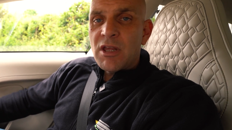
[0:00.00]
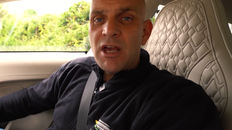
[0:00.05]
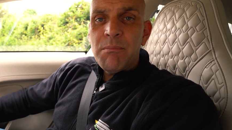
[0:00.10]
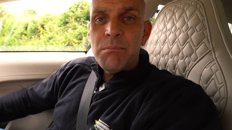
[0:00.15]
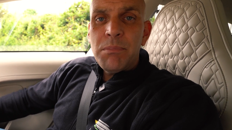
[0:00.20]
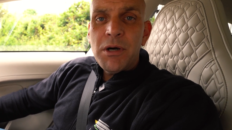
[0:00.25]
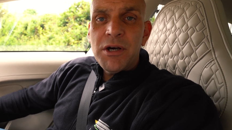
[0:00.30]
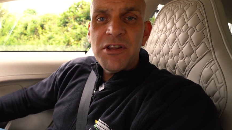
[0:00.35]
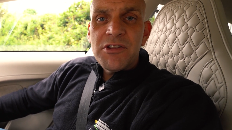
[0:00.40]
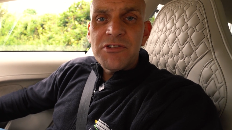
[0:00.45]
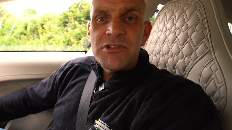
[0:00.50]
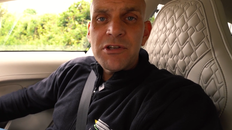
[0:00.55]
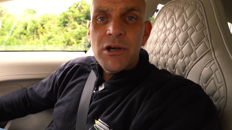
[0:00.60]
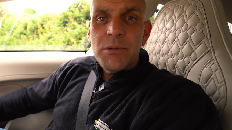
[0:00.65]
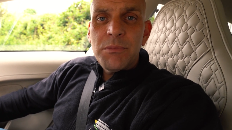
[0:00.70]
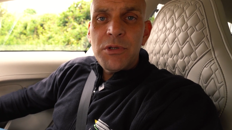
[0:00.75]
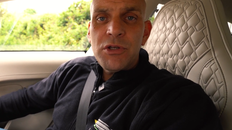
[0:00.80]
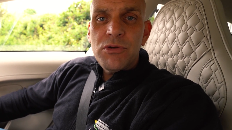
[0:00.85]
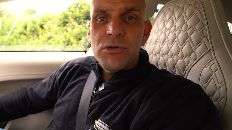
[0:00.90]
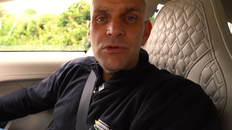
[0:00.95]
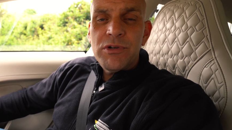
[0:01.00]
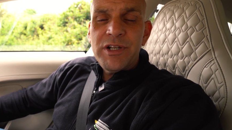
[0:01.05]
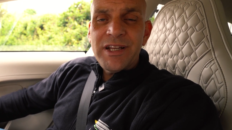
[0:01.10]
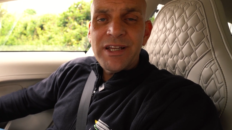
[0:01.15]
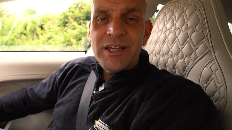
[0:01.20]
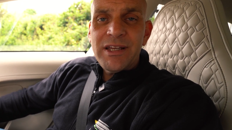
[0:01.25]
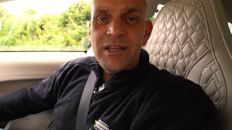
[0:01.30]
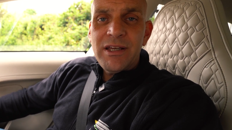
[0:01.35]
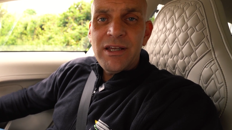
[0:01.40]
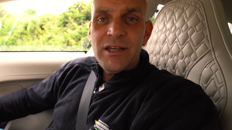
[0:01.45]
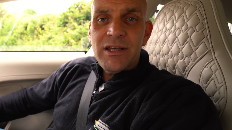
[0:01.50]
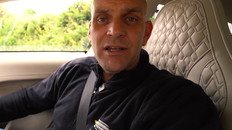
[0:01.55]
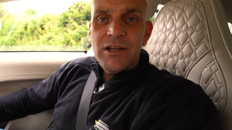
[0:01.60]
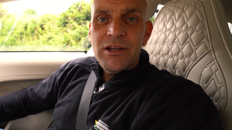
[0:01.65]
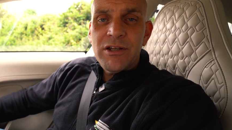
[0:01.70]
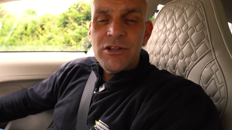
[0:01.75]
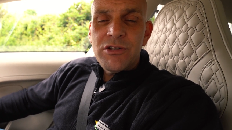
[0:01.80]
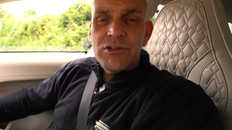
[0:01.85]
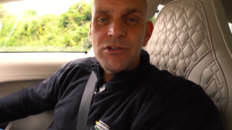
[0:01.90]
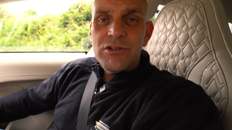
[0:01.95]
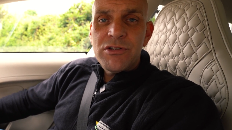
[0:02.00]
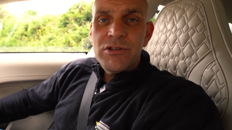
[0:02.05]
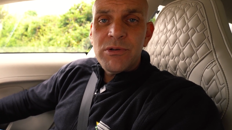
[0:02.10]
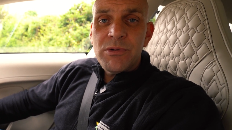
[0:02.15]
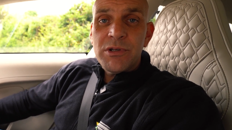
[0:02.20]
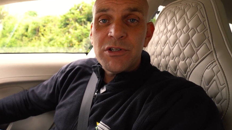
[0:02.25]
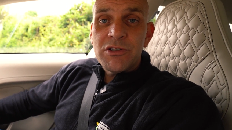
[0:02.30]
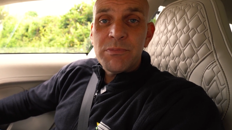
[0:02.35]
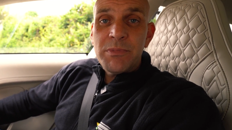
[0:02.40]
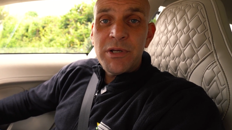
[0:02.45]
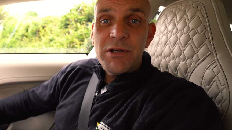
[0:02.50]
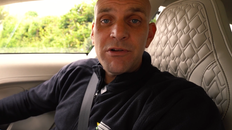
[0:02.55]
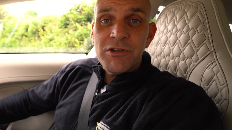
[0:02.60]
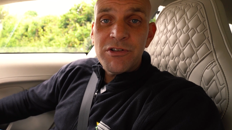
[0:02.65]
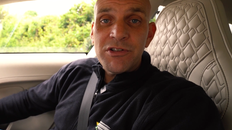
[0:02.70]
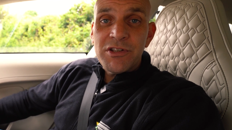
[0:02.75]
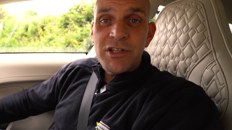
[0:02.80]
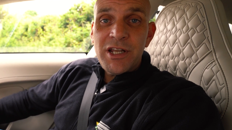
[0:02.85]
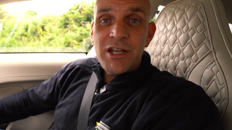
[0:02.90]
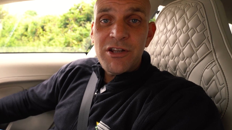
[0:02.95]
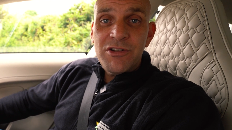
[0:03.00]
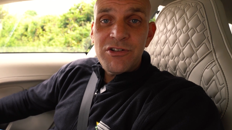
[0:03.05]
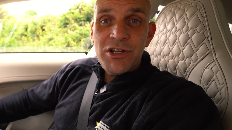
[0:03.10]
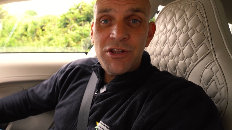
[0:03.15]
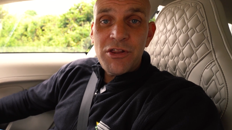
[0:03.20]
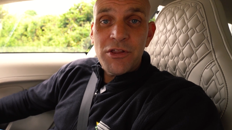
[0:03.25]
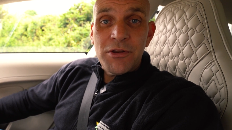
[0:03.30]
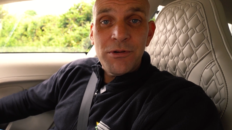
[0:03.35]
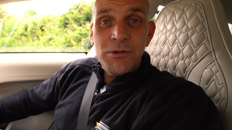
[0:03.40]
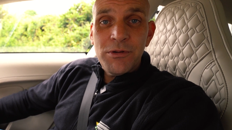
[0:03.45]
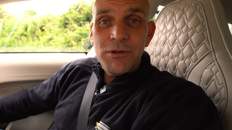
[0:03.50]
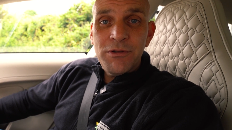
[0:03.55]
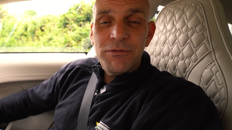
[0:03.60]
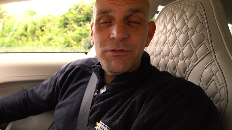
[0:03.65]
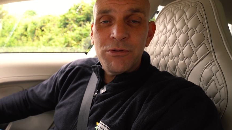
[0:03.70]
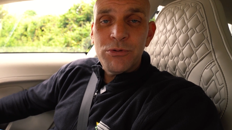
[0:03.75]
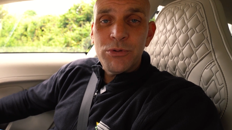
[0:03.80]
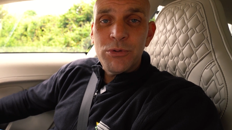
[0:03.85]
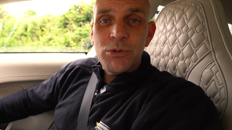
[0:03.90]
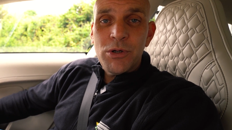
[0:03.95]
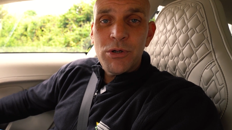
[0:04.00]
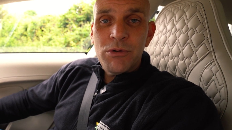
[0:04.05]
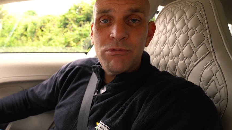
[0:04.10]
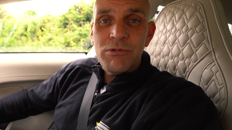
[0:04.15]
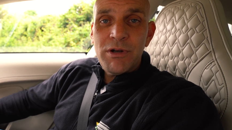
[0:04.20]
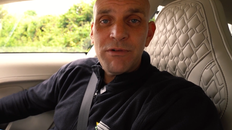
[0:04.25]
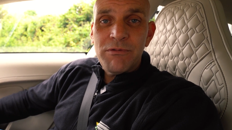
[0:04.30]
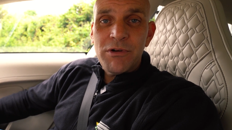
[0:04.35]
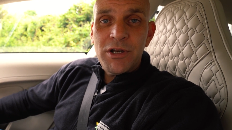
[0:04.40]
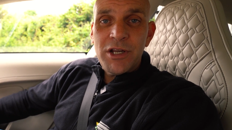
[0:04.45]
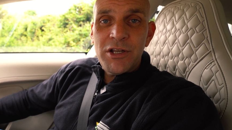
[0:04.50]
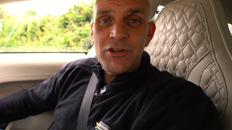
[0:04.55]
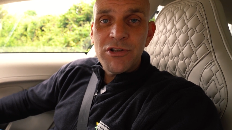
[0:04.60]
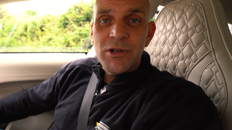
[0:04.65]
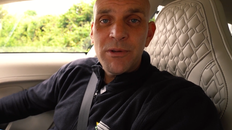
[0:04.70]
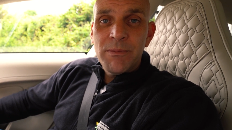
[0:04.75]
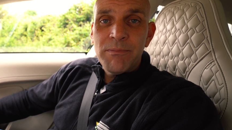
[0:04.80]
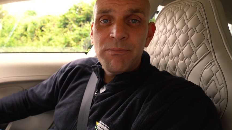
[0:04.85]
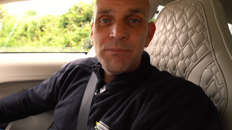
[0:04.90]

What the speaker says: And by the time you're in a gear to experience the engine through the full rev range,